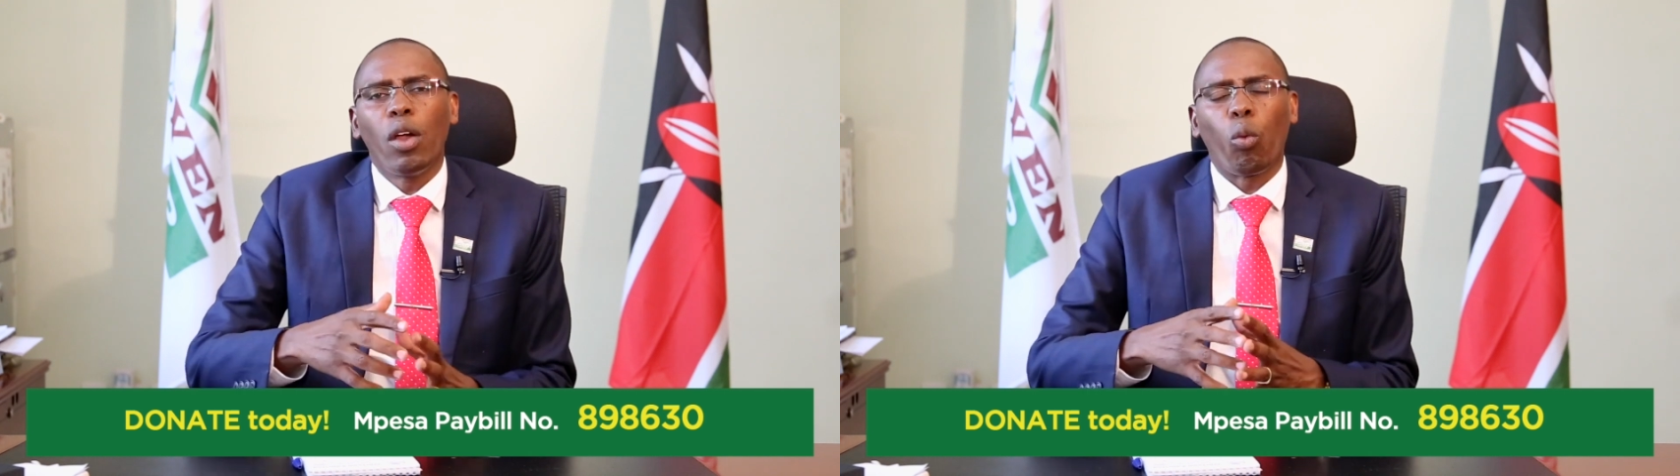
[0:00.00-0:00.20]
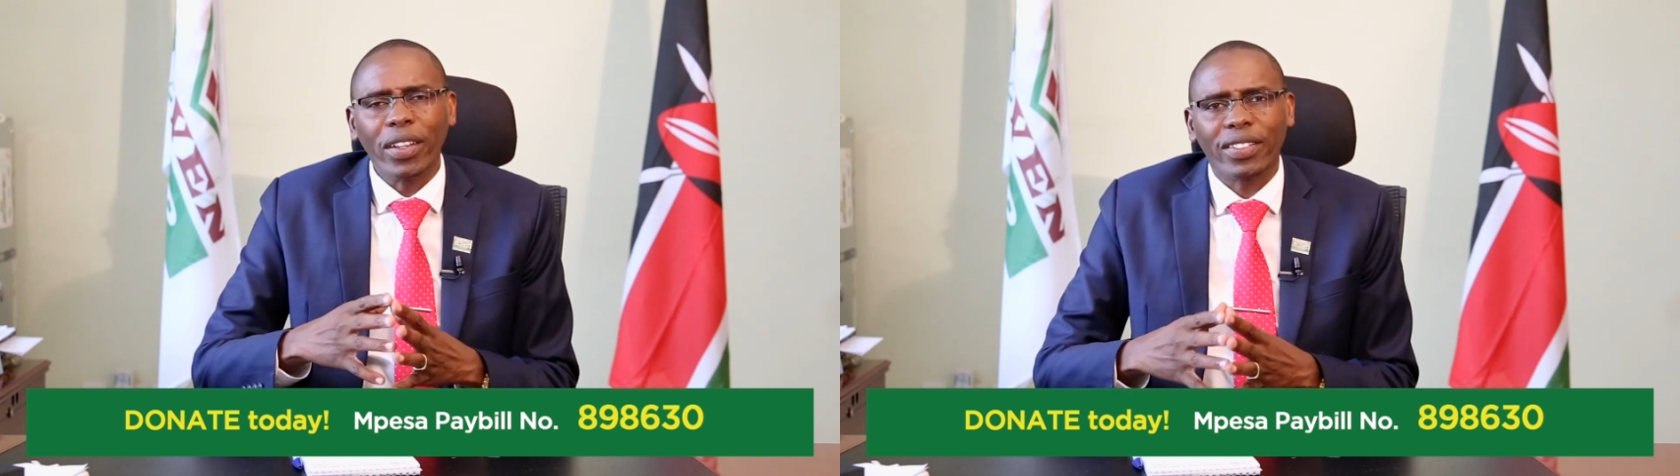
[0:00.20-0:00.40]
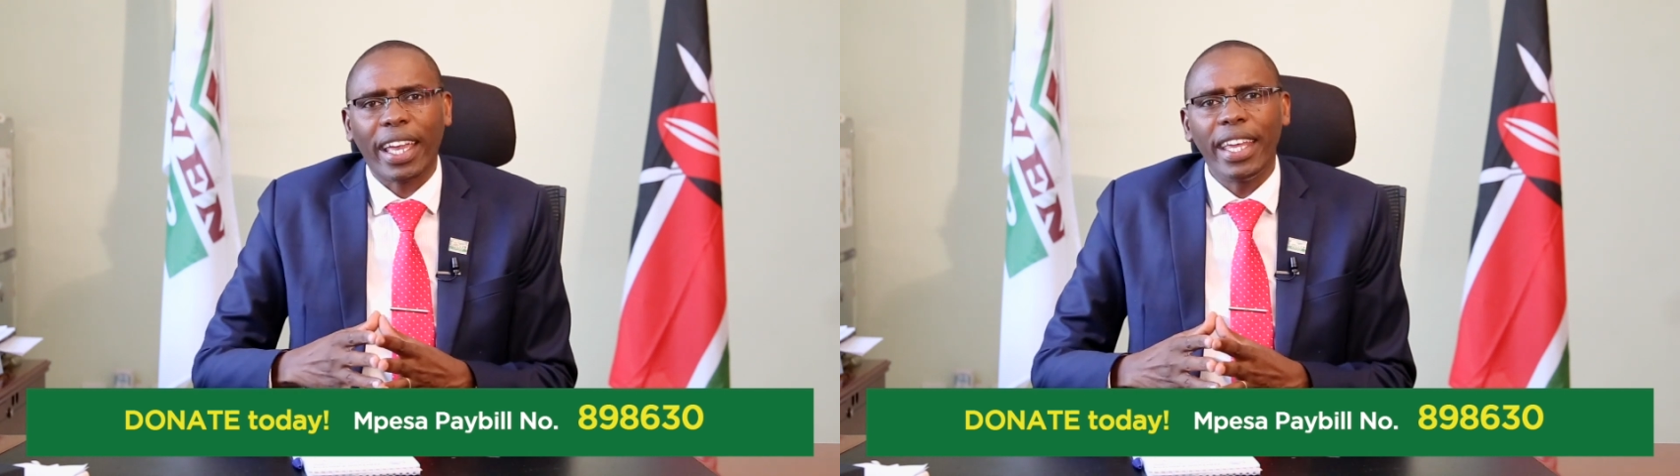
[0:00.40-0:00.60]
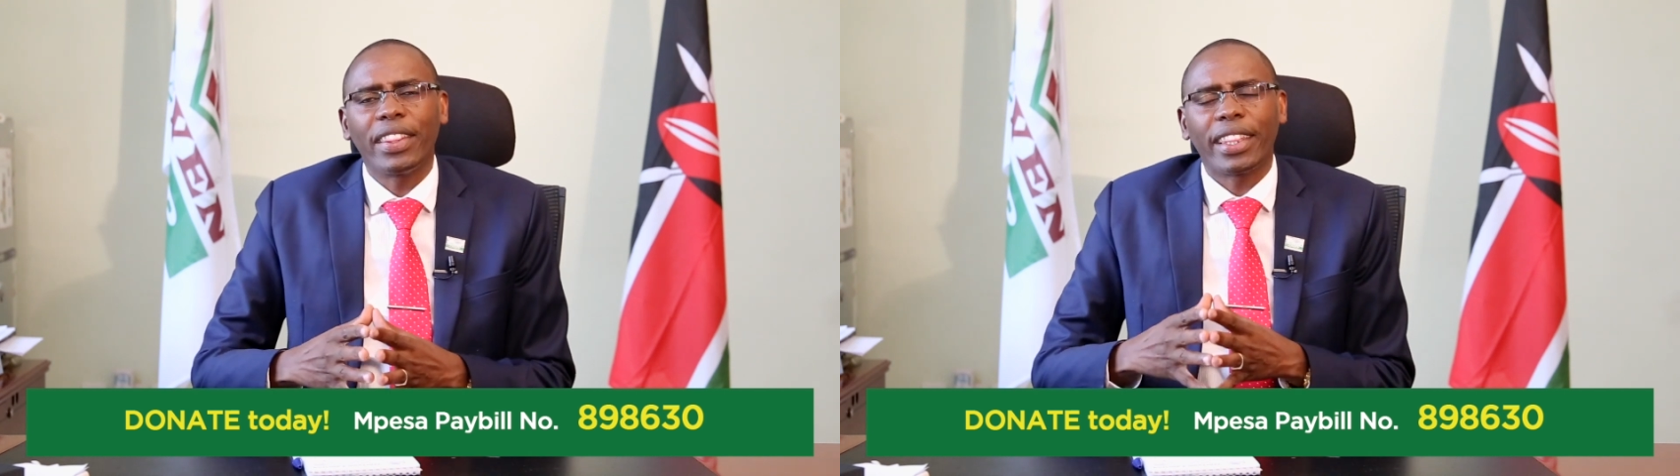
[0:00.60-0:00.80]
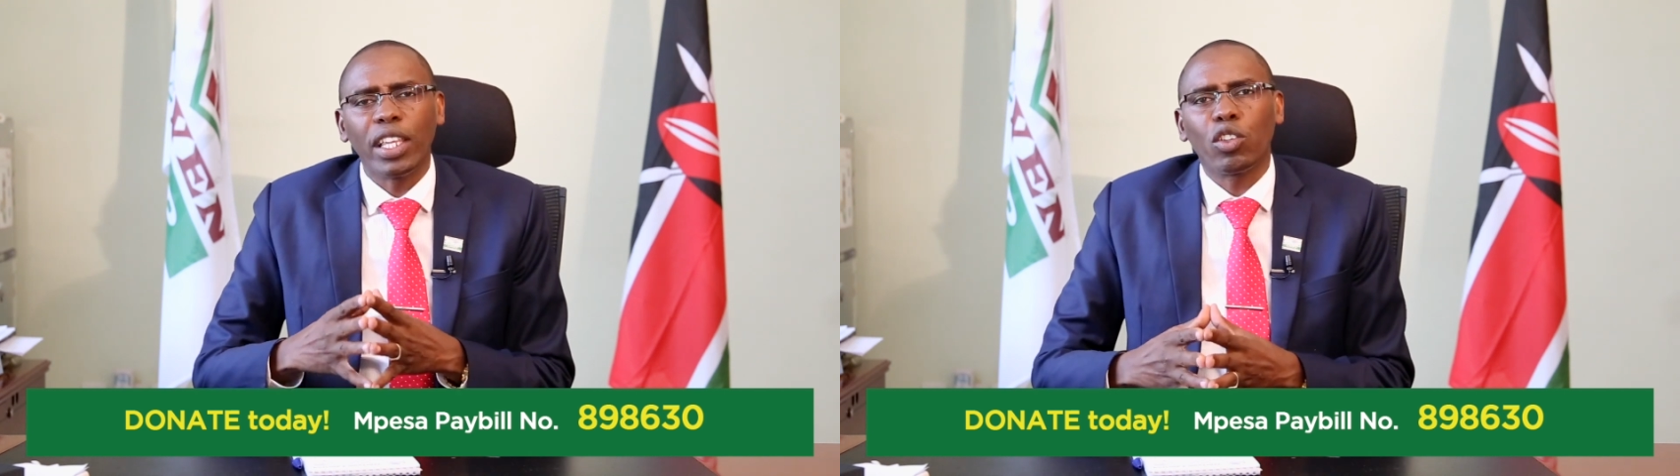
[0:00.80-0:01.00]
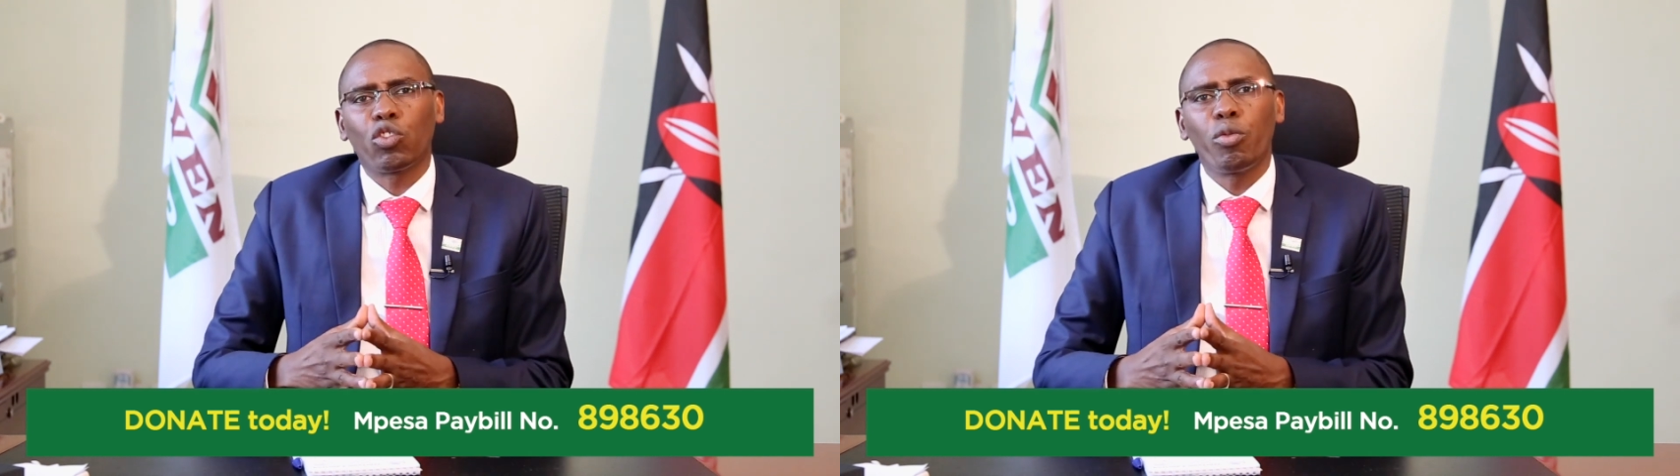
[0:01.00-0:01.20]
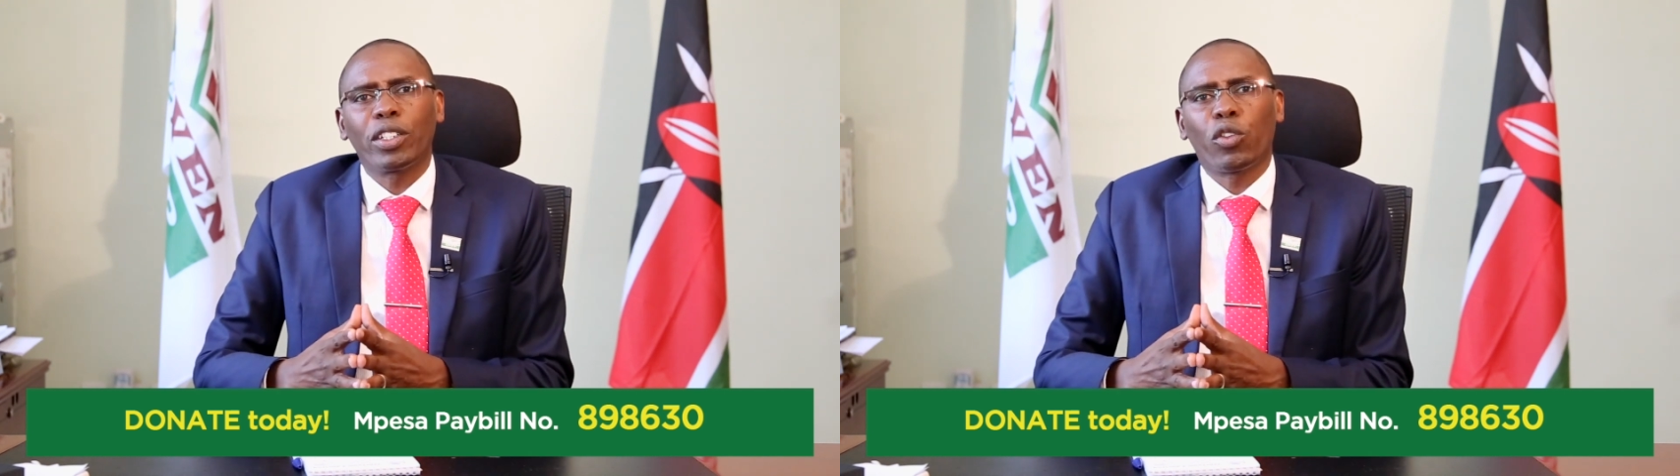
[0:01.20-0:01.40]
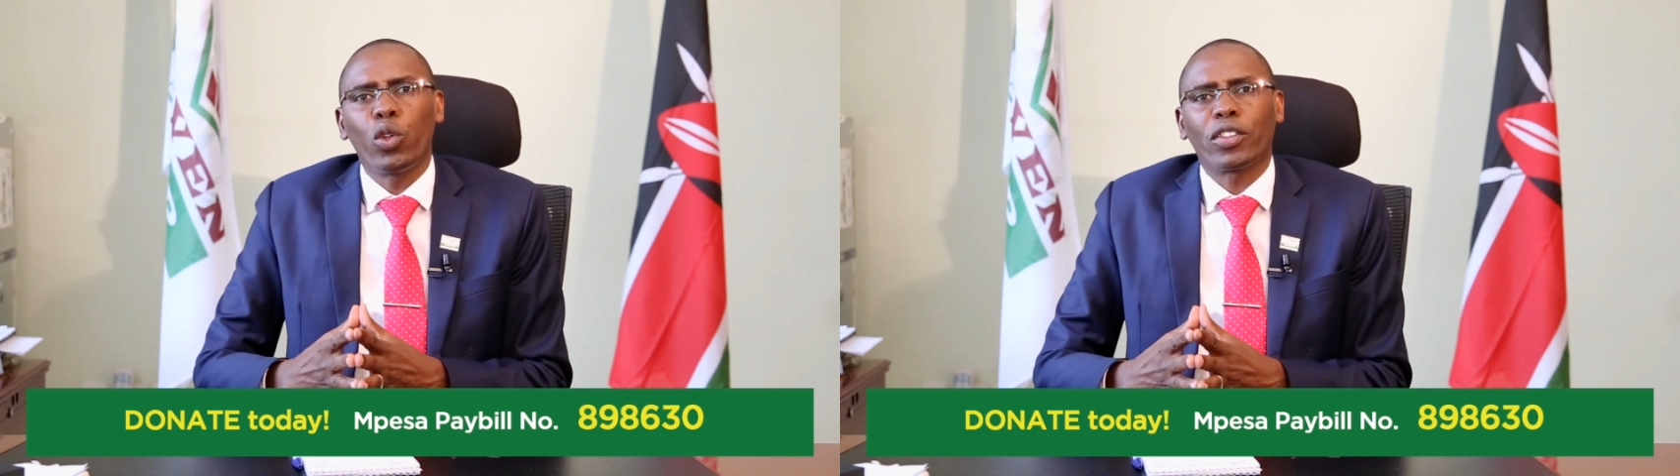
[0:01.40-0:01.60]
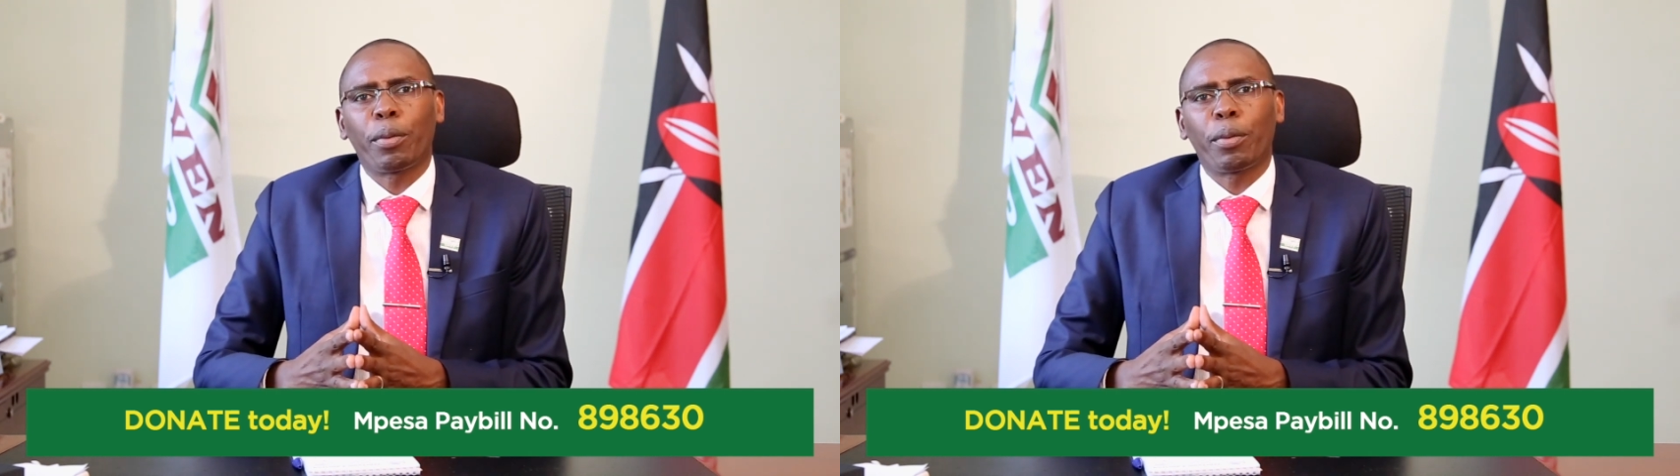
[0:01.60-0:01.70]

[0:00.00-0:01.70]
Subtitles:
Once again, thank you so much for your